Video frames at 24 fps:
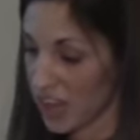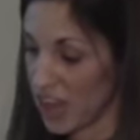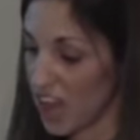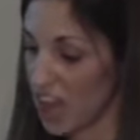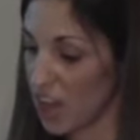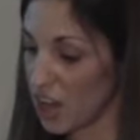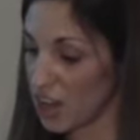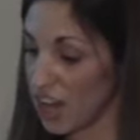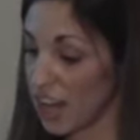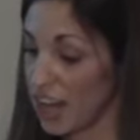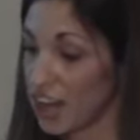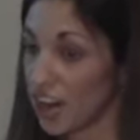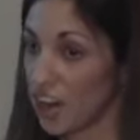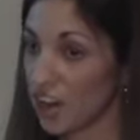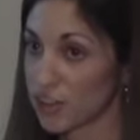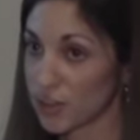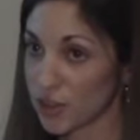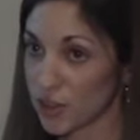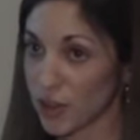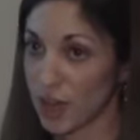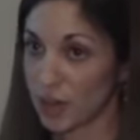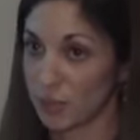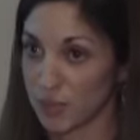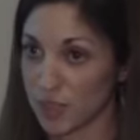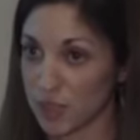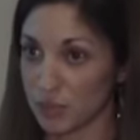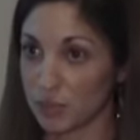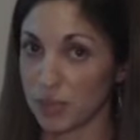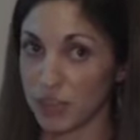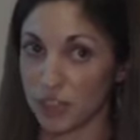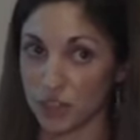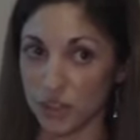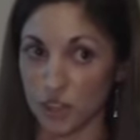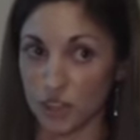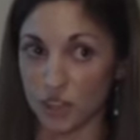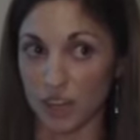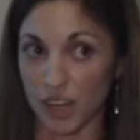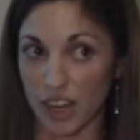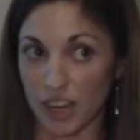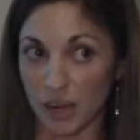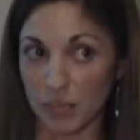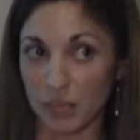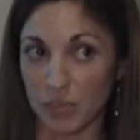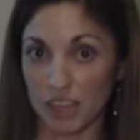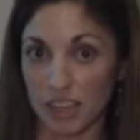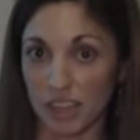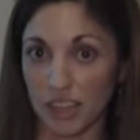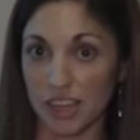and also helps to build your
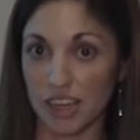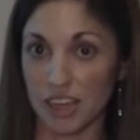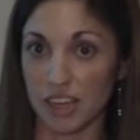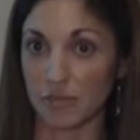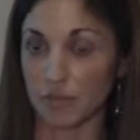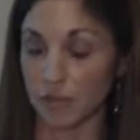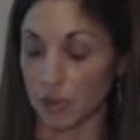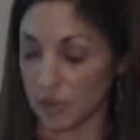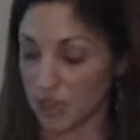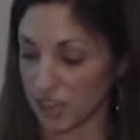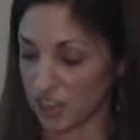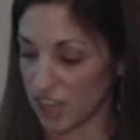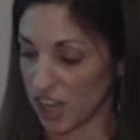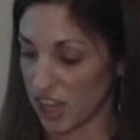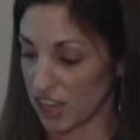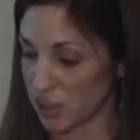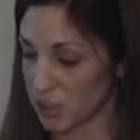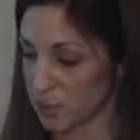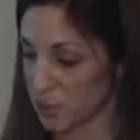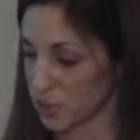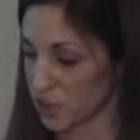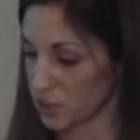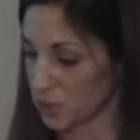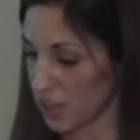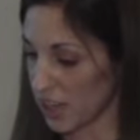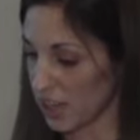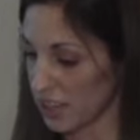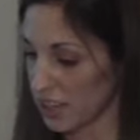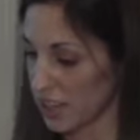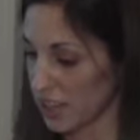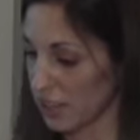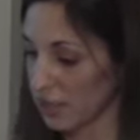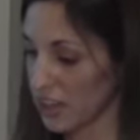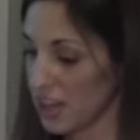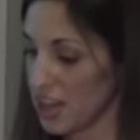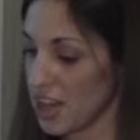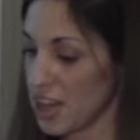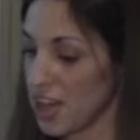credibility from a child's perspective.